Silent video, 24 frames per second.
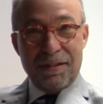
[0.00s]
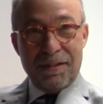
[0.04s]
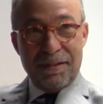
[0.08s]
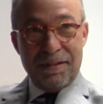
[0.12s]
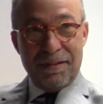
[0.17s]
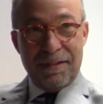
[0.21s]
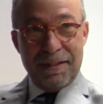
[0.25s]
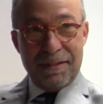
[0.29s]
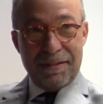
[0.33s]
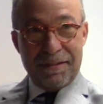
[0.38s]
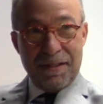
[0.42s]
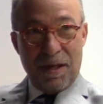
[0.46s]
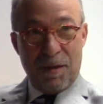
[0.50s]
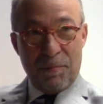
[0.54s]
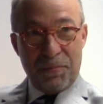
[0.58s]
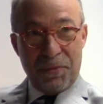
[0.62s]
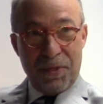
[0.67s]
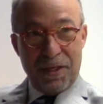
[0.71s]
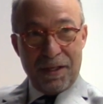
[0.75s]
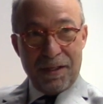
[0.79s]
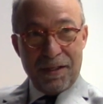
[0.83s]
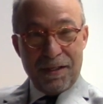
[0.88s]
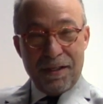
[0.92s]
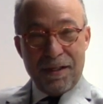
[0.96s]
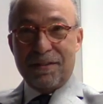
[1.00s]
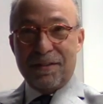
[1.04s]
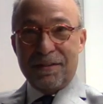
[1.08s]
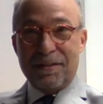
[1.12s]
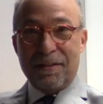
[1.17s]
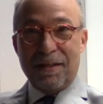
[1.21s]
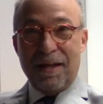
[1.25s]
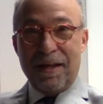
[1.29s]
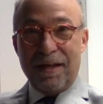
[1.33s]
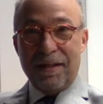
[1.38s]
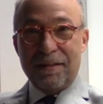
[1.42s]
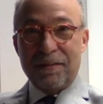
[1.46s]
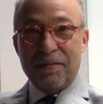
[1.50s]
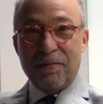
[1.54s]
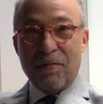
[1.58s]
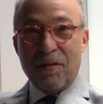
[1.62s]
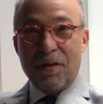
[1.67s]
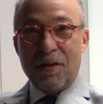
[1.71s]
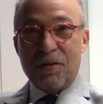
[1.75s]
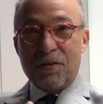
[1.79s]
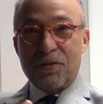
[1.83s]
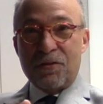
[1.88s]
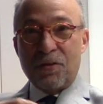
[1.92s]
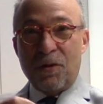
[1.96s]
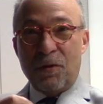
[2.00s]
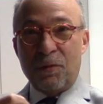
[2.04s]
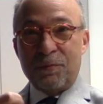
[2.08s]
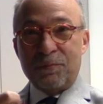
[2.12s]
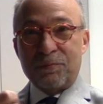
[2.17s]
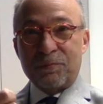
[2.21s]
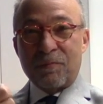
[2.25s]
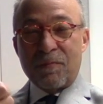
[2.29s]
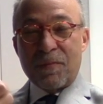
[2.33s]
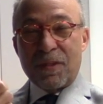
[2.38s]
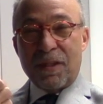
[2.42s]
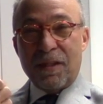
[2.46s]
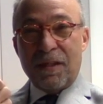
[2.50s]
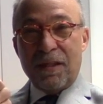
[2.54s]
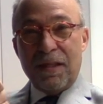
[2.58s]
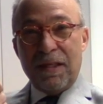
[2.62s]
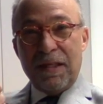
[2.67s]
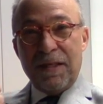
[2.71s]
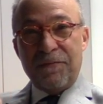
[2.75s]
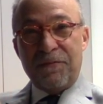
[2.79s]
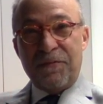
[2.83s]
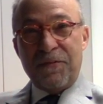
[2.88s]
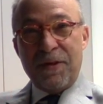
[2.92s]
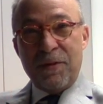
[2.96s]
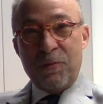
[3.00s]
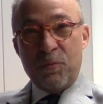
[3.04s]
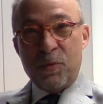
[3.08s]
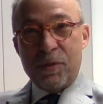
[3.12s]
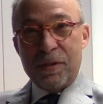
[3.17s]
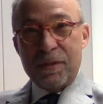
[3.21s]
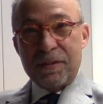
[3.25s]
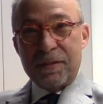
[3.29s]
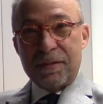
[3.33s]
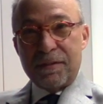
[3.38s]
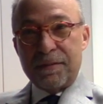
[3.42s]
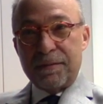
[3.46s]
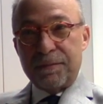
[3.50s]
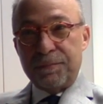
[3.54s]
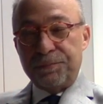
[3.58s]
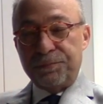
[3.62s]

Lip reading: did something. And so if he was